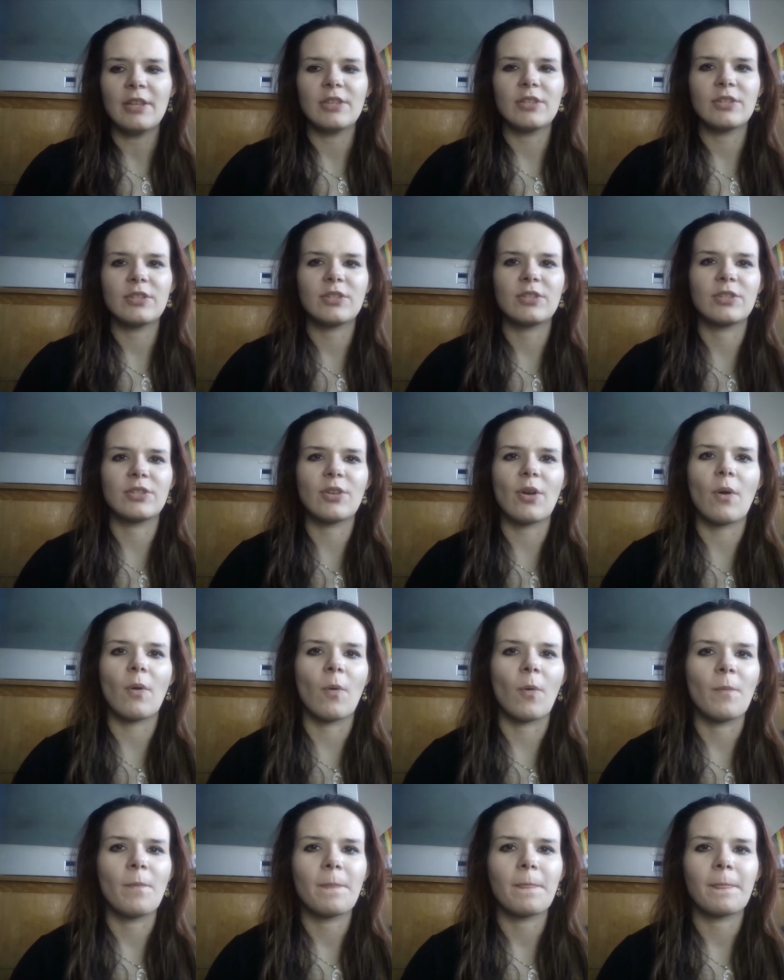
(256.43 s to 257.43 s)

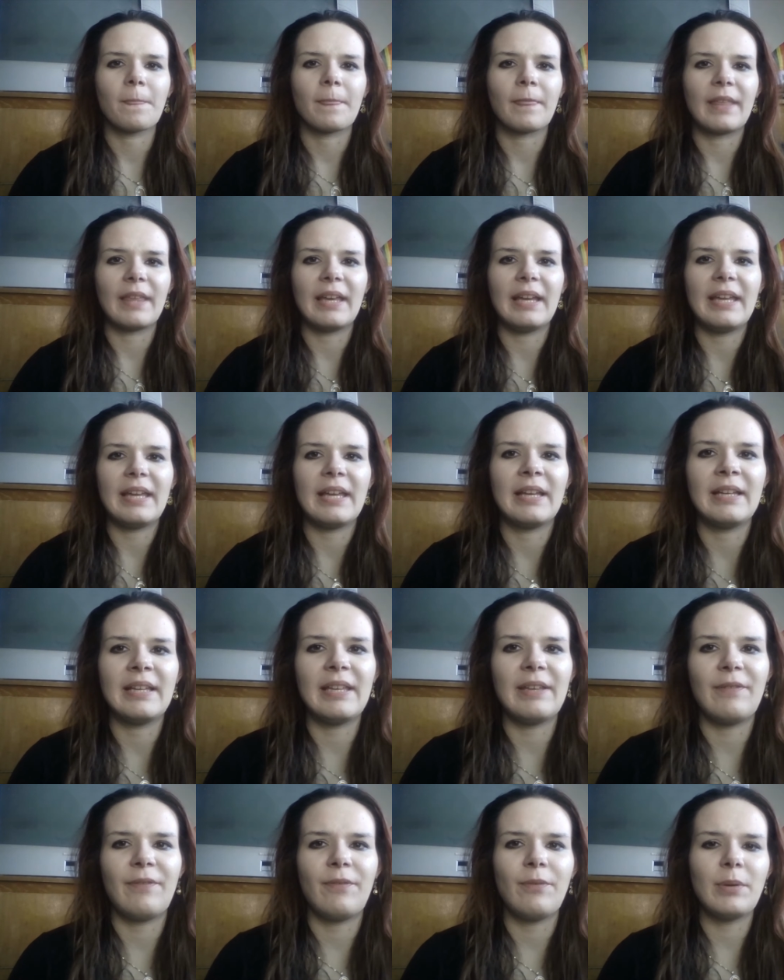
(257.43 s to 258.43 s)
So yeah,
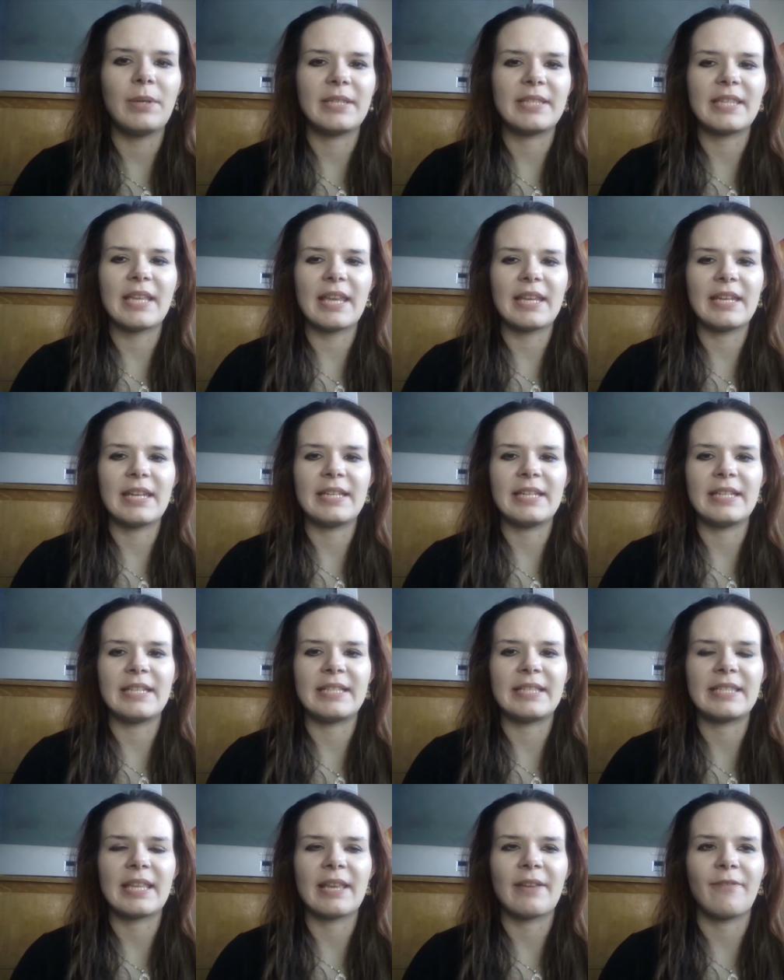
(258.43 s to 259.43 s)
if we say that
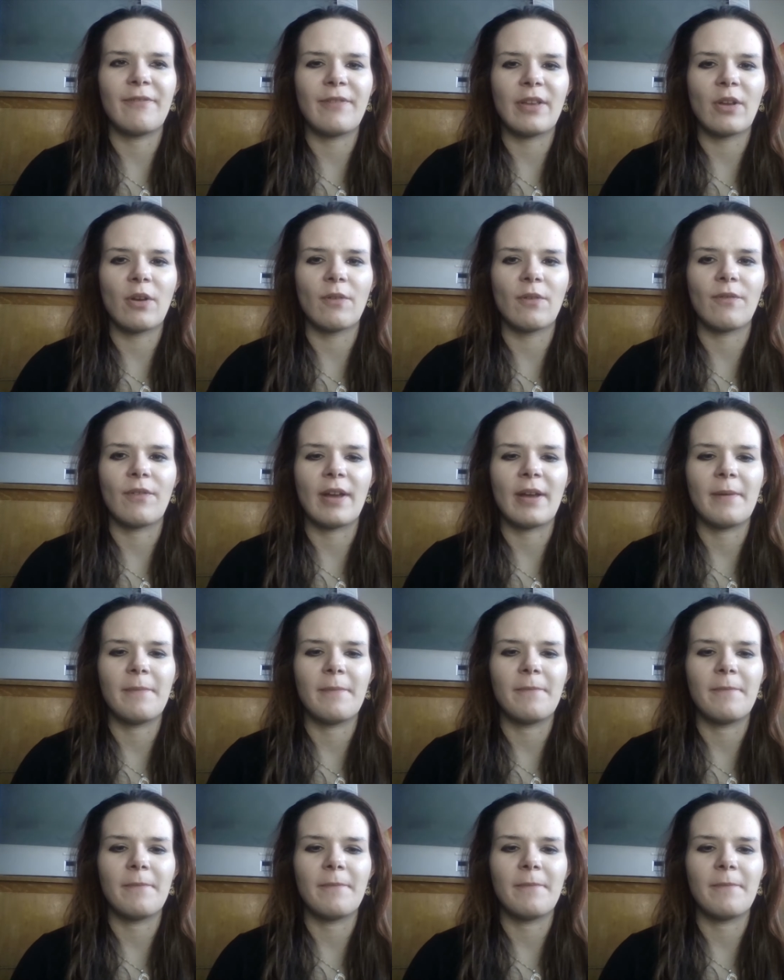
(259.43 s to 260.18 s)
it's a thing of